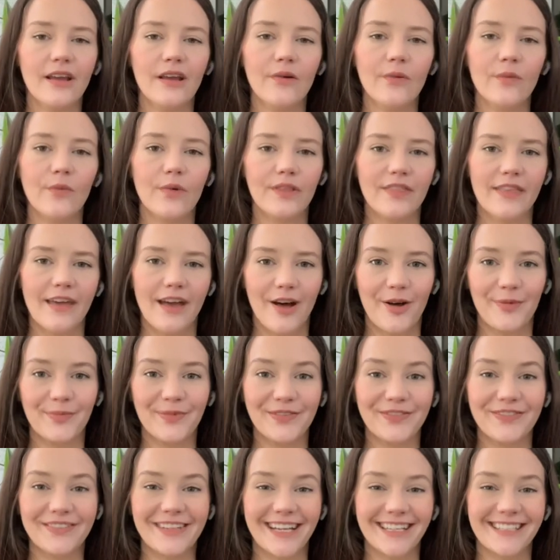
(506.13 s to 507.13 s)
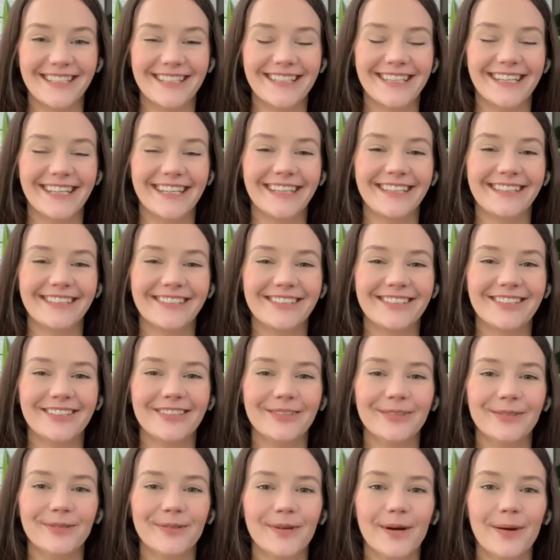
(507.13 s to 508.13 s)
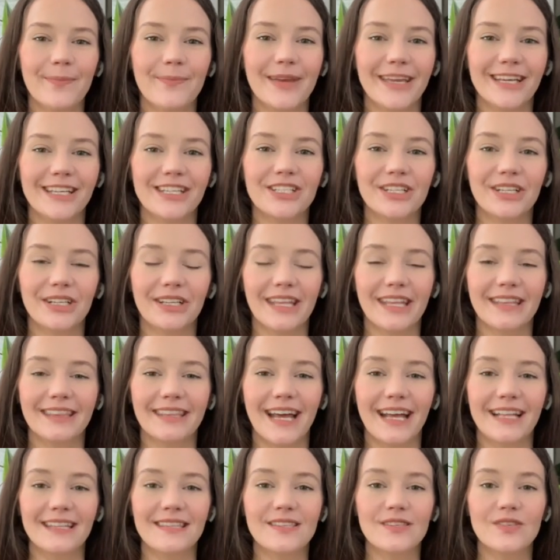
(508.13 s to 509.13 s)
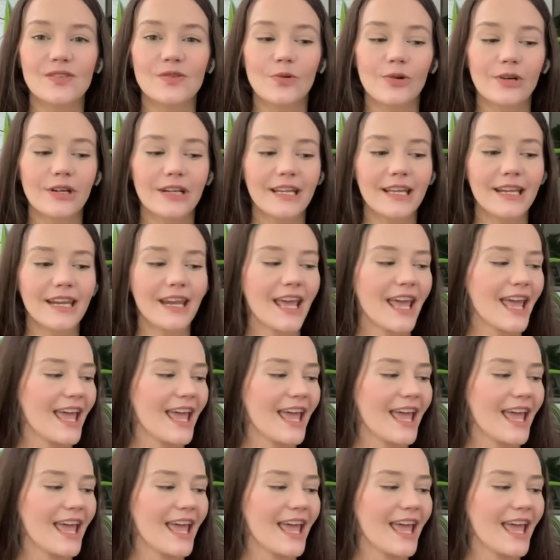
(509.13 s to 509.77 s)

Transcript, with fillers: with the help of testing to make sure that that's sorted.